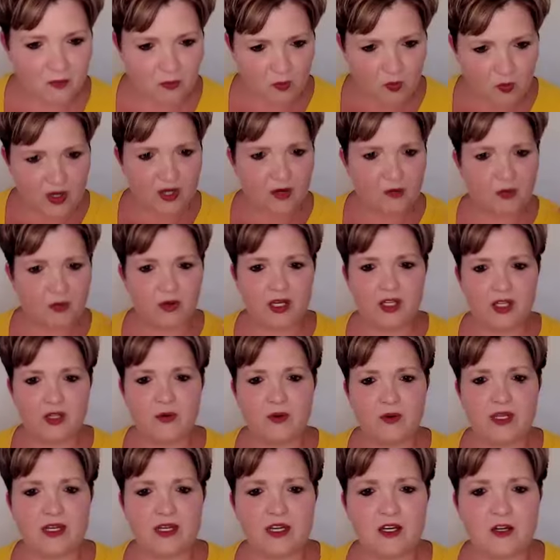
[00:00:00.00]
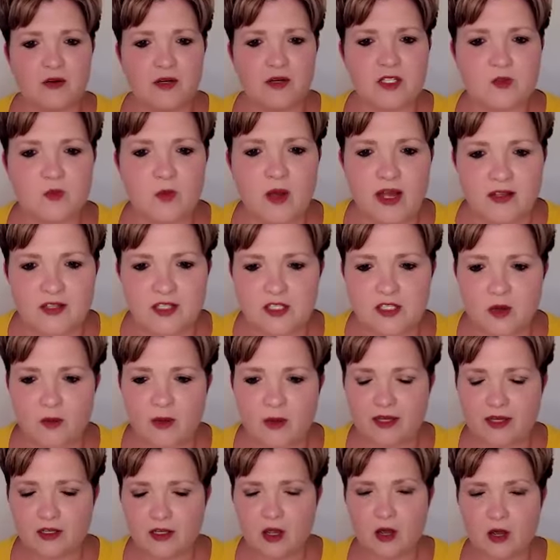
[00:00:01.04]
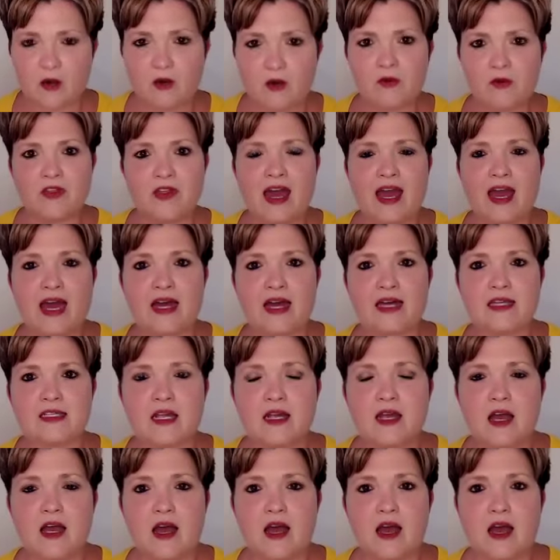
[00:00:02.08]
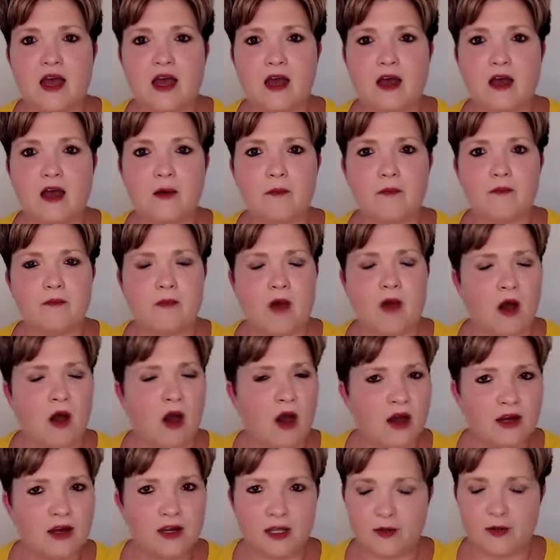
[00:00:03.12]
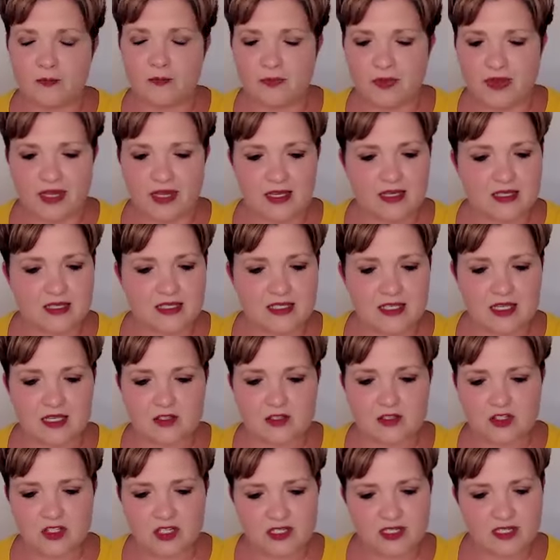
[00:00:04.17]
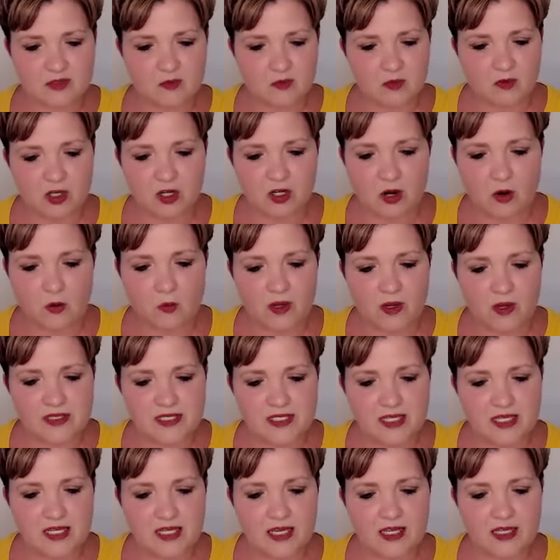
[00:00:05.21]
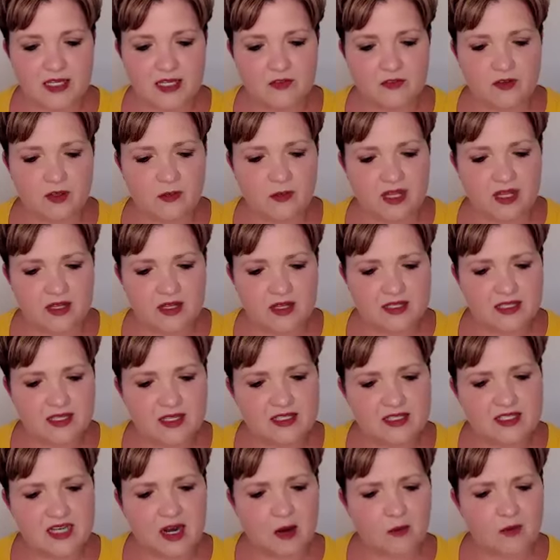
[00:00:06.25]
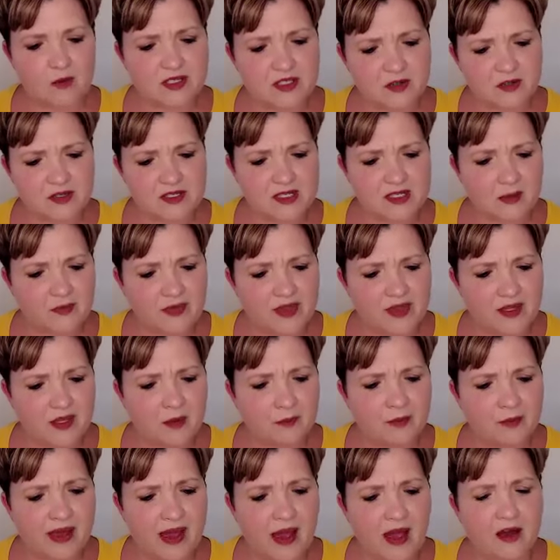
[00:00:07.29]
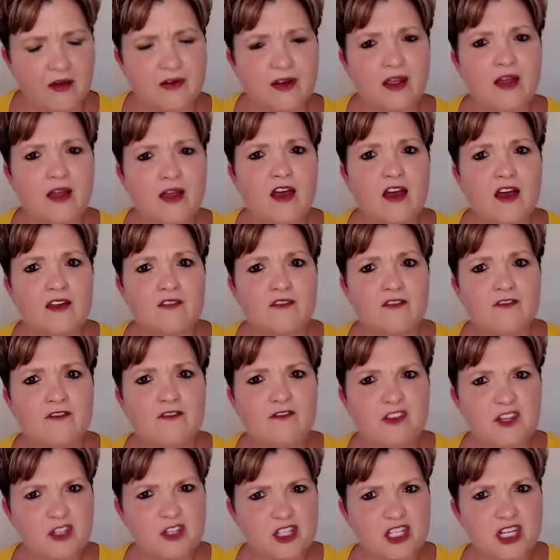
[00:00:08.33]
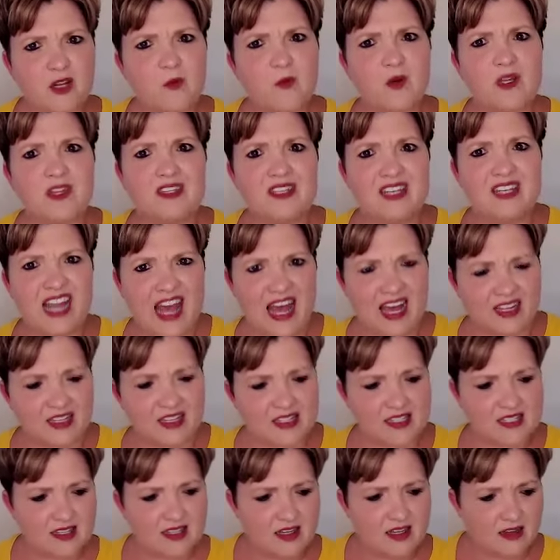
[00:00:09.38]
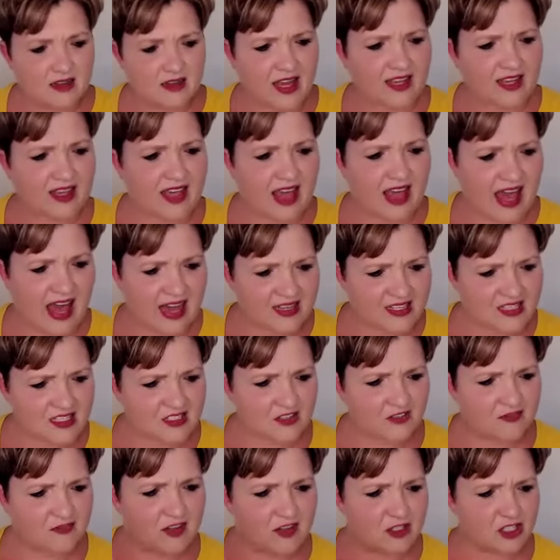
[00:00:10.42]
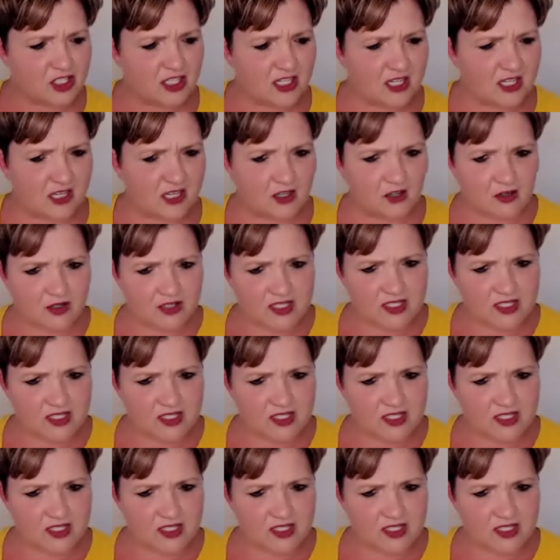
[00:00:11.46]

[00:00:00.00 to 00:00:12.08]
to want to bring you in here as well. So I know that um, autumn is is just you know once again giving me the sense. Now, was there something about fishing with nets? like cast fishing or